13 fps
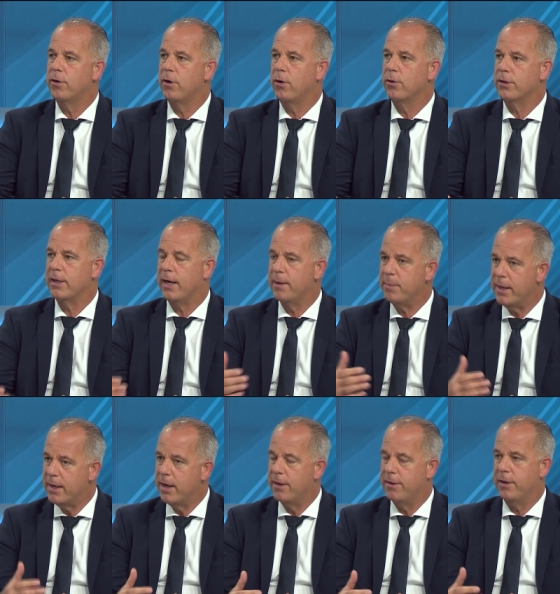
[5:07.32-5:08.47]
over a long time,
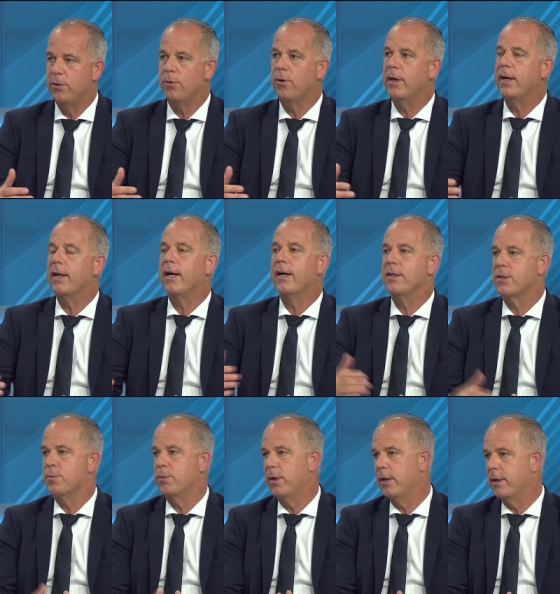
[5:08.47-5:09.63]
then all
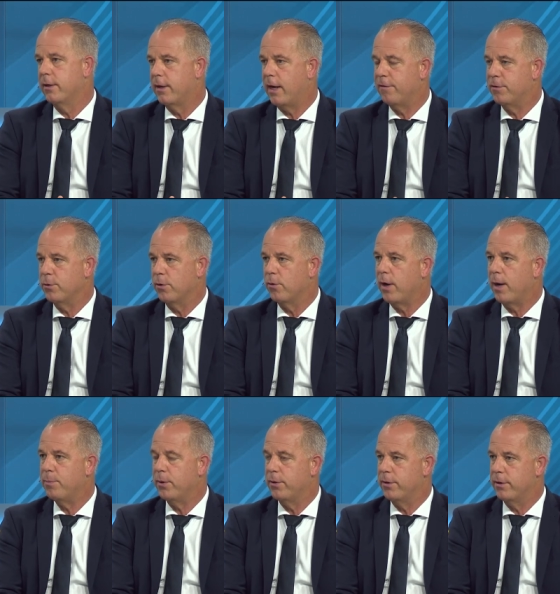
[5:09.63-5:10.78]
airlines will uh, have to go
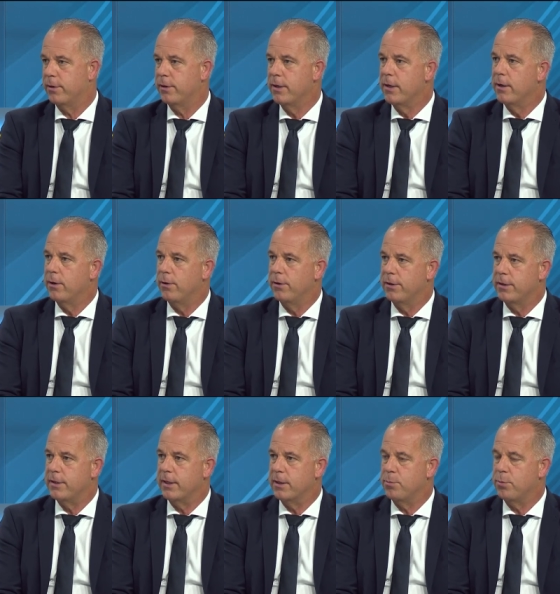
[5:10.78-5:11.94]
up on the, on the